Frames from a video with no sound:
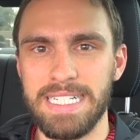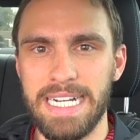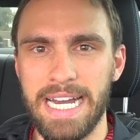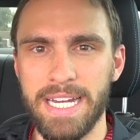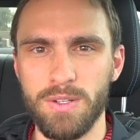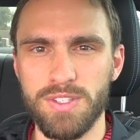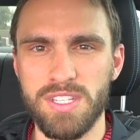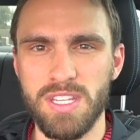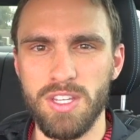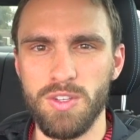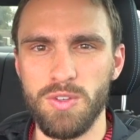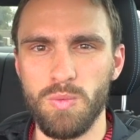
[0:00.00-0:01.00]
I don't
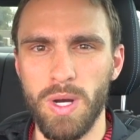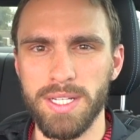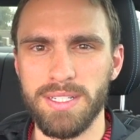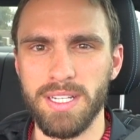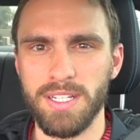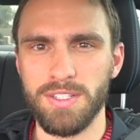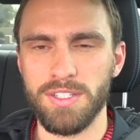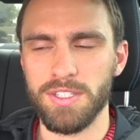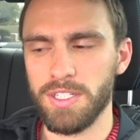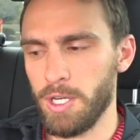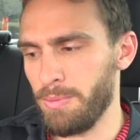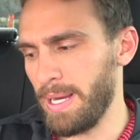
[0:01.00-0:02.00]
see you wanting
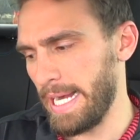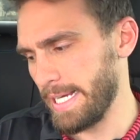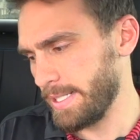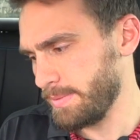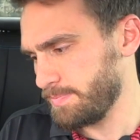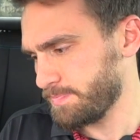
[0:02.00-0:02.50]
to go back.